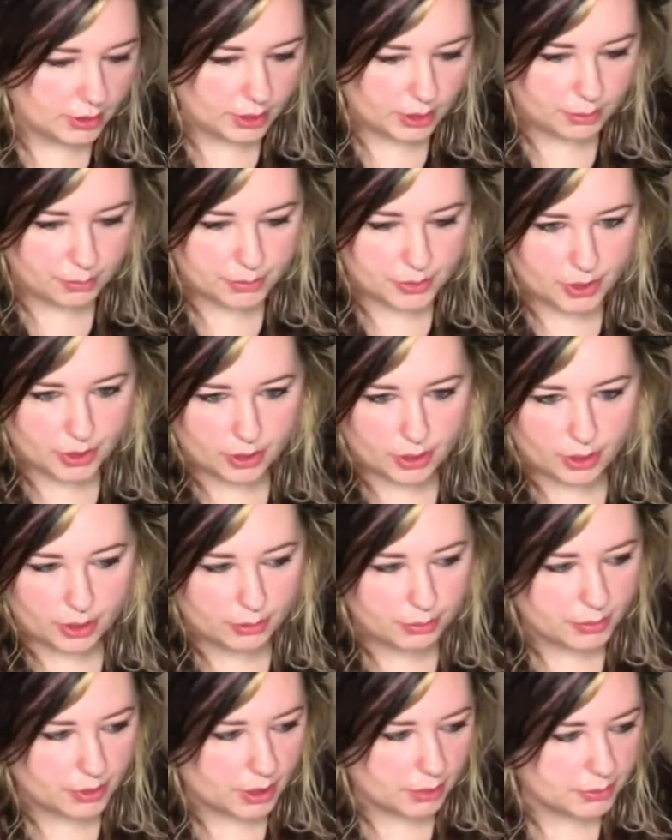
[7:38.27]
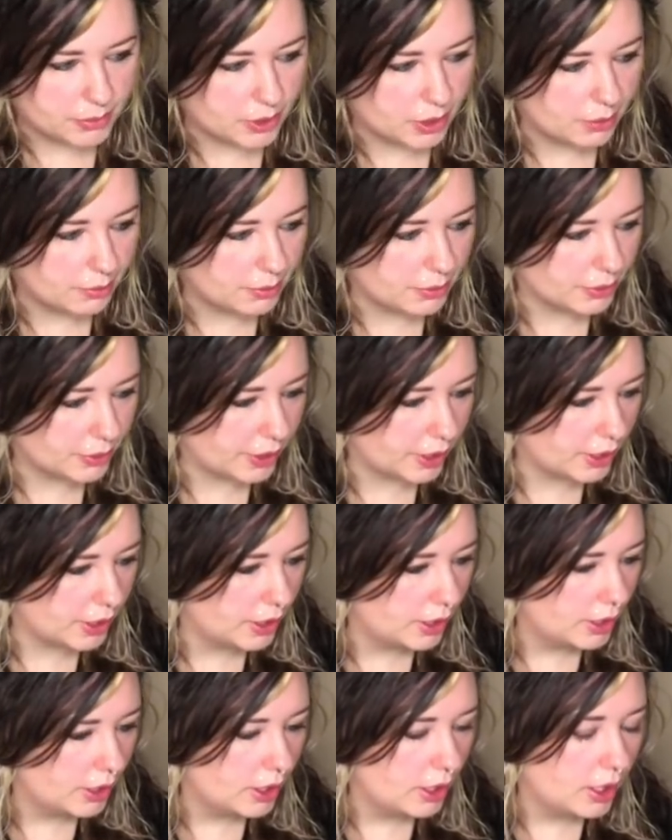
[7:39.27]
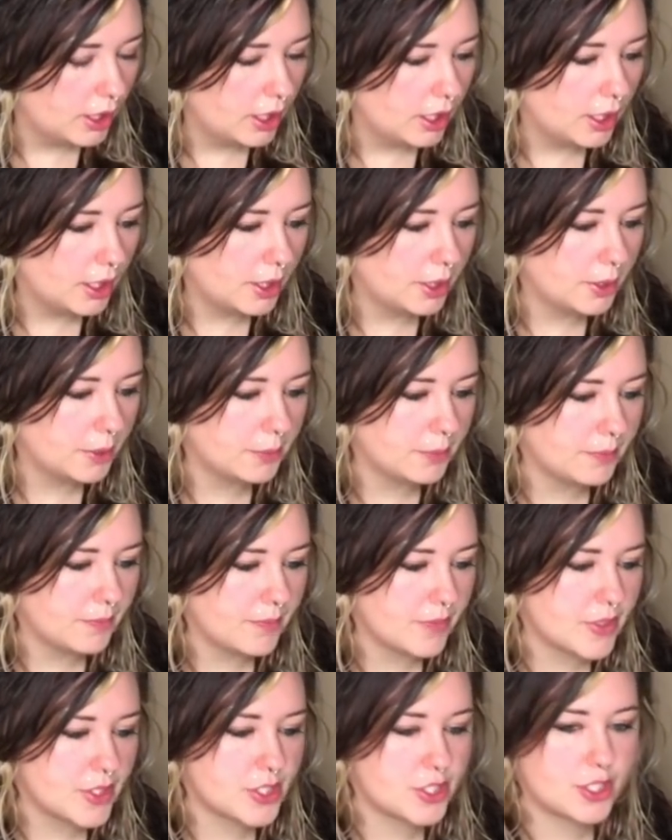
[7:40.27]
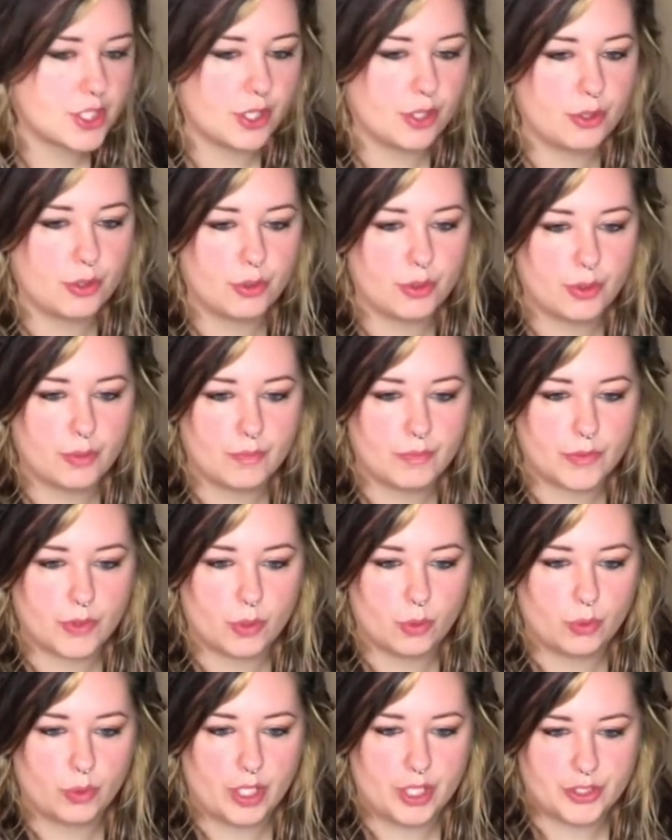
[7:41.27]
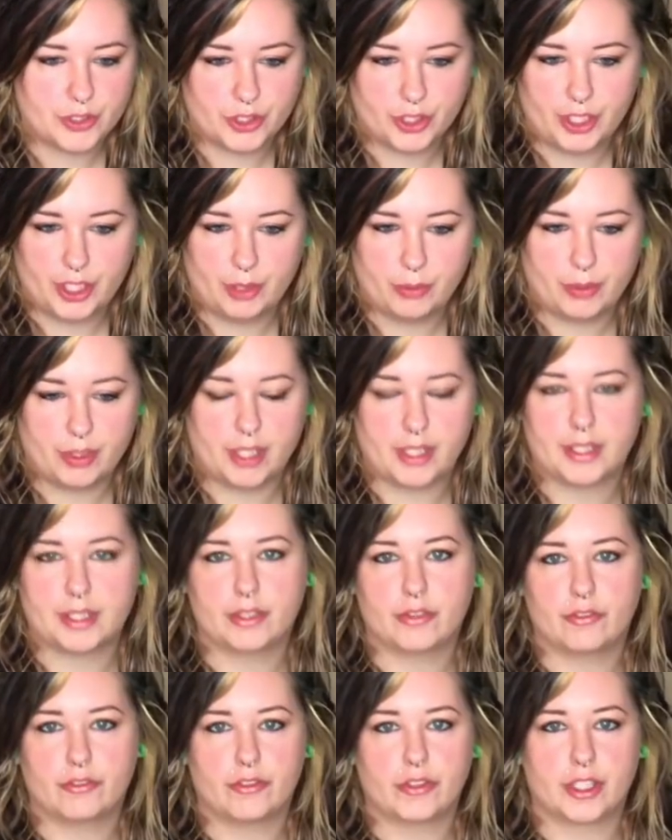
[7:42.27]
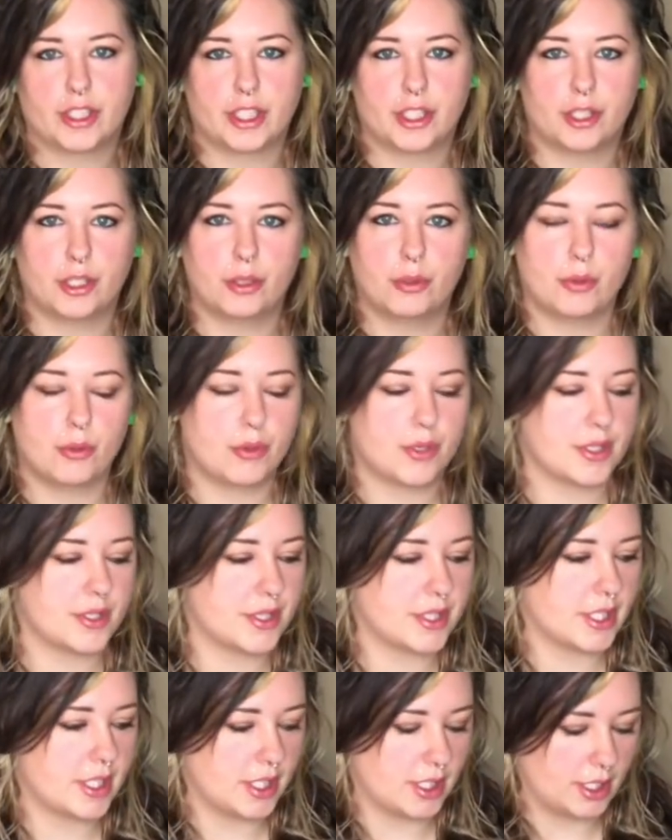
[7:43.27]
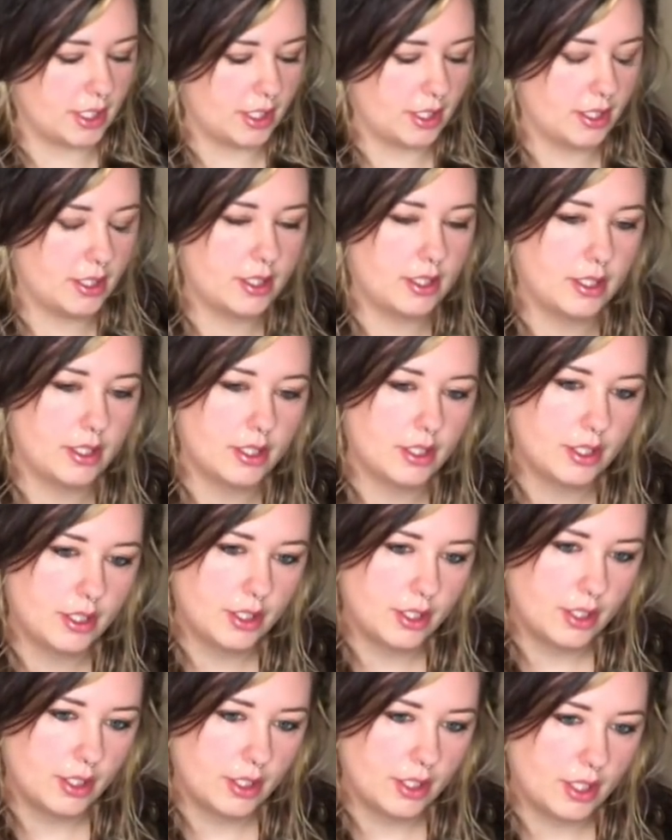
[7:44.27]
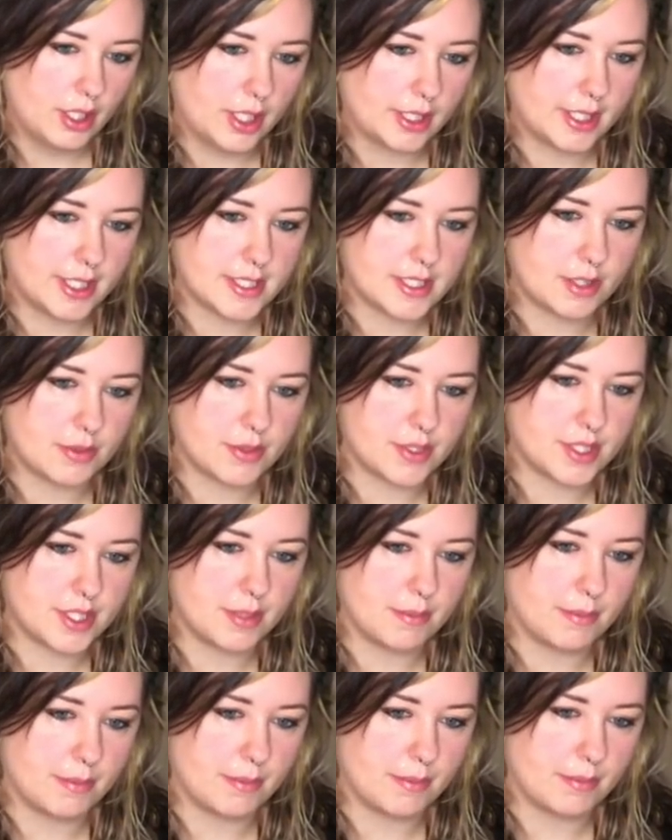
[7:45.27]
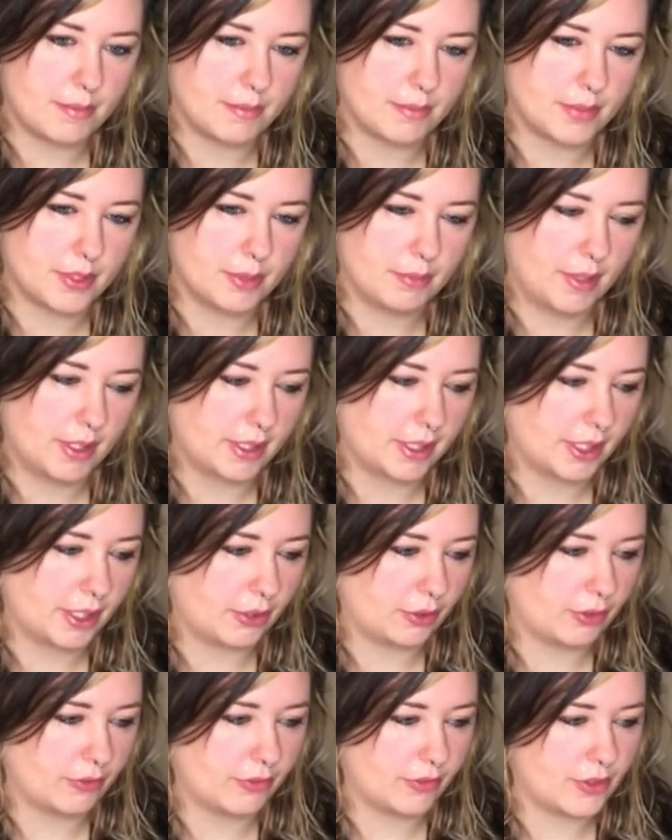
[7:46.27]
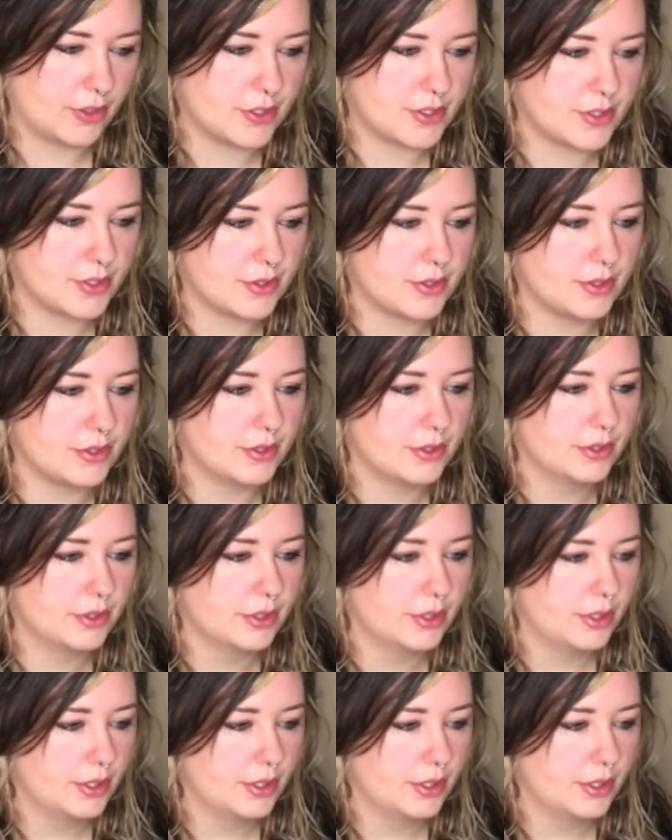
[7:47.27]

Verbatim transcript: Laptop, laptop, okay. Um, so yesterday when I did a video on the I guess it was the, the magnetic reversal